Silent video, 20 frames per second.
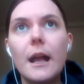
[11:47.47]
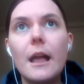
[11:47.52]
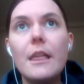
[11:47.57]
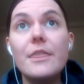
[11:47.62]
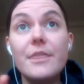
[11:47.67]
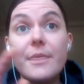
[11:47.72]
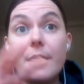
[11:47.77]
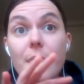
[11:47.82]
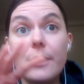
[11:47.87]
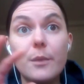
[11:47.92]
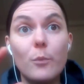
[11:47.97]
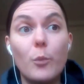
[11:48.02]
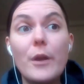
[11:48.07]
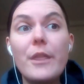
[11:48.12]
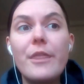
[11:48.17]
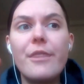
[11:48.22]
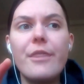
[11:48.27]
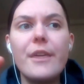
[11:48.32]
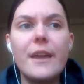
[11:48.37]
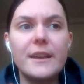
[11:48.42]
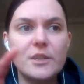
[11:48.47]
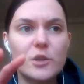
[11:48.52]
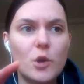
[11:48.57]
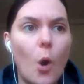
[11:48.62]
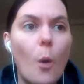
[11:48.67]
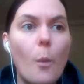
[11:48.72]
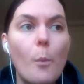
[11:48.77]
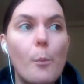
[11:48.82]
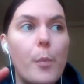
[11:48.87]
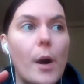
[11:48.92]
and with this
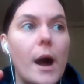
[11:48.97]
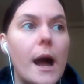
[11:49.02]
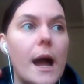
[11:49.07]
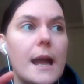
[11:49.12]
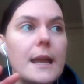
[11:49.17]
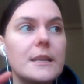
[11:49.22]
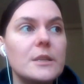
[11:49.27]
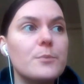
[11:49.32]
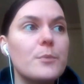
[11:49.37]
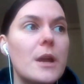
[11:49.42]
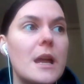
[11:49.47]
combined,